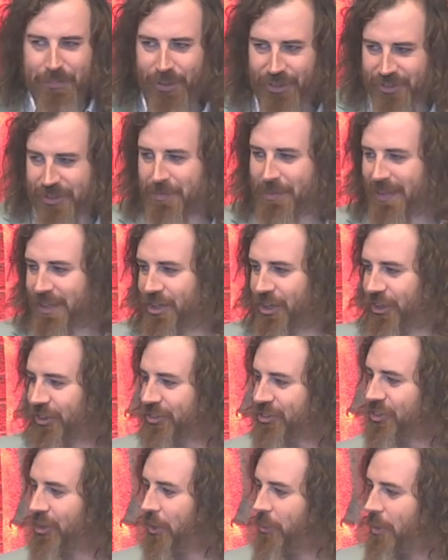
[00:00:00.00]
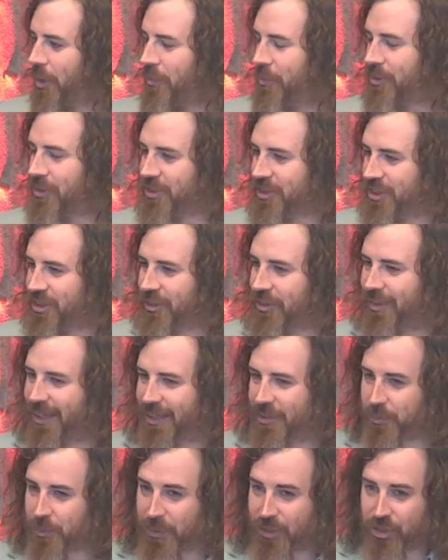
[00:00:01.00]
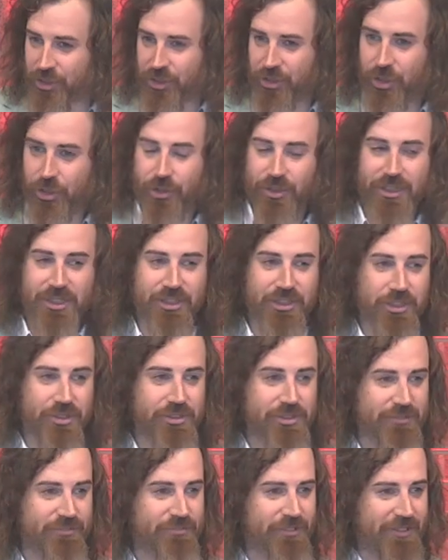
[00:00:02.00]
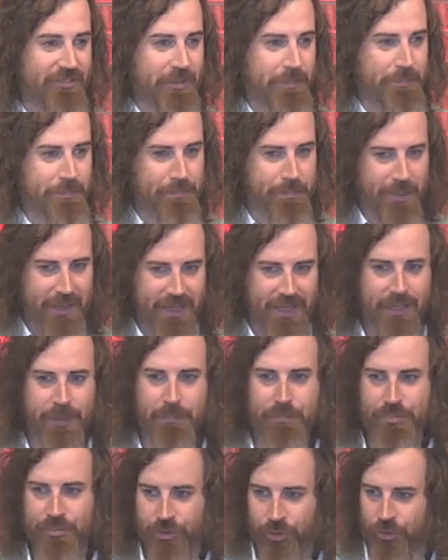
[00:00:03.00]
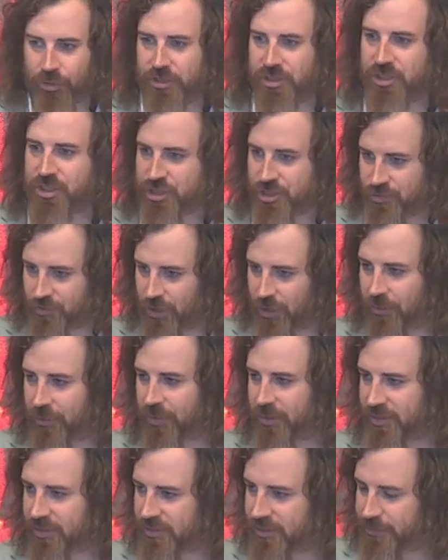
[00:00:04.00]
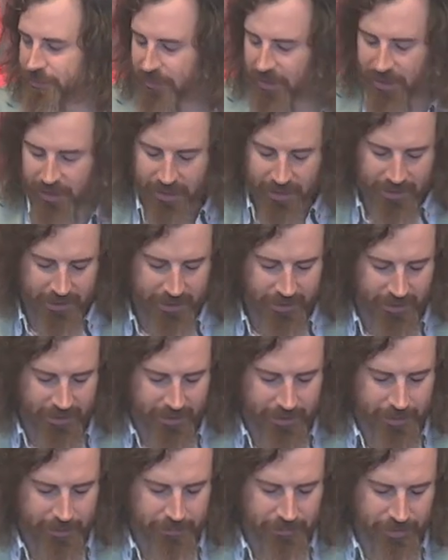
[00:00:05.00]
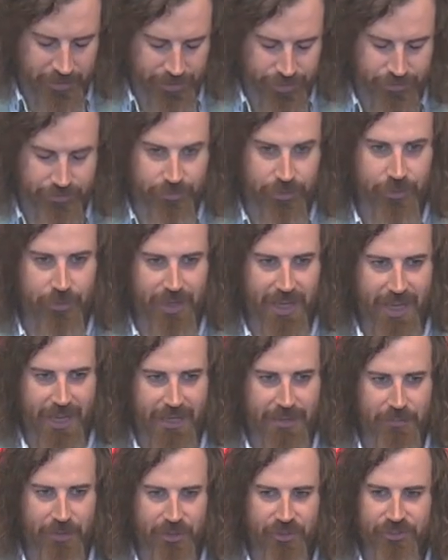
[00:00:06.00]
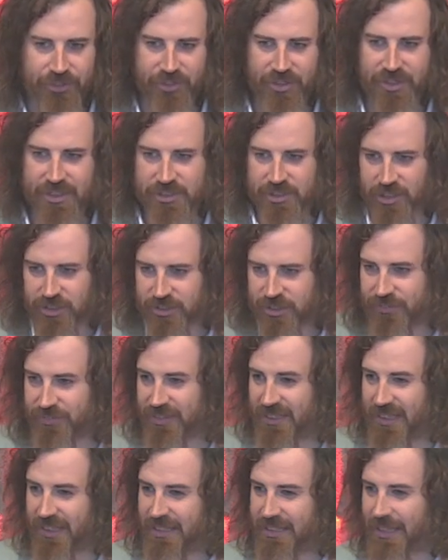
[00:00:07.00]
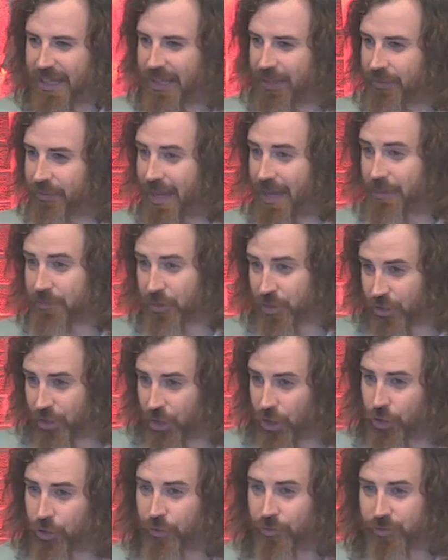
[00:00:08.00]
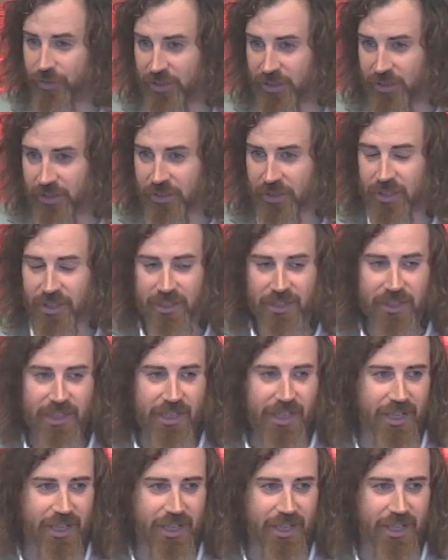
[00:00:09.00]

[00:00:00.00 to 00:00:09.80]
Possibly not. So what we're going to do is we're going to do some very big, broad strokes through Amos. So there's lots of detail that I'm going to overlook.